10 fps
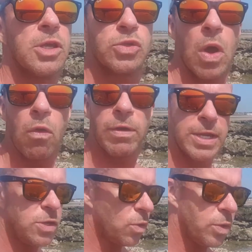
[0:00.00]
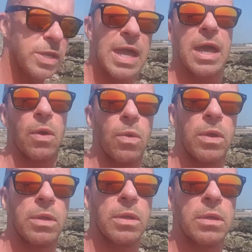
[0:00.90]
So I already know now,
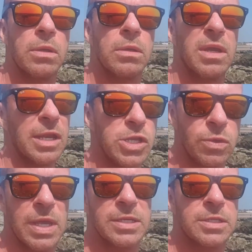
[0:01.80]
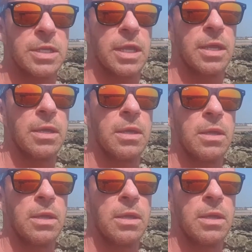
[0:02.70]
and I knew yesterday,